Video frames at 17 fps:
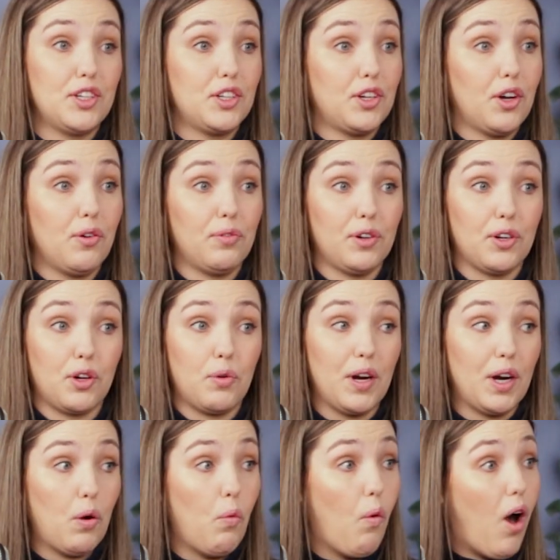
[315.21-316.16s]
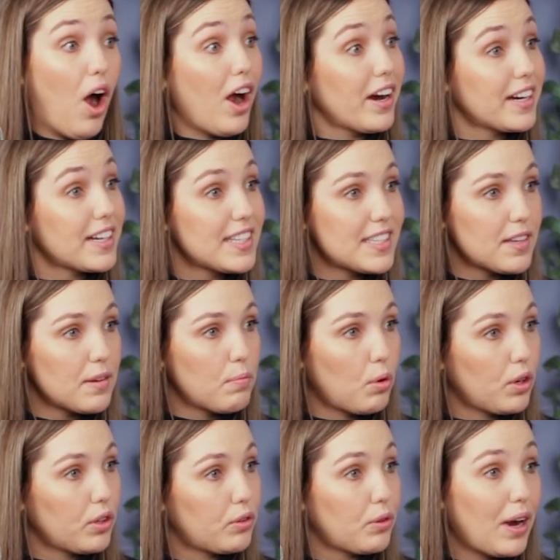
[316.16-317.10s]
go for quick walks
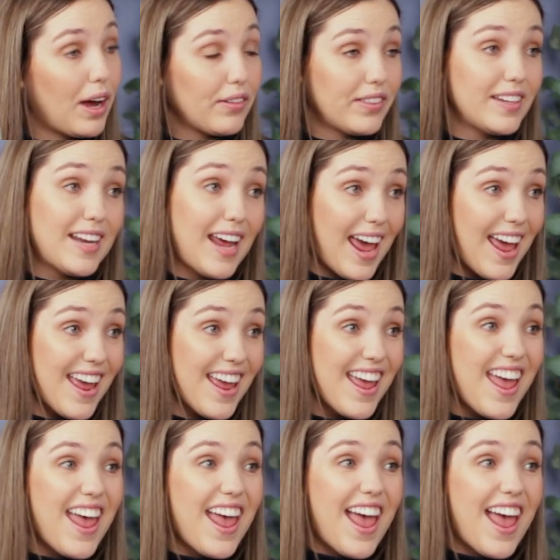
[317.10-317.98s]
more throughout the day.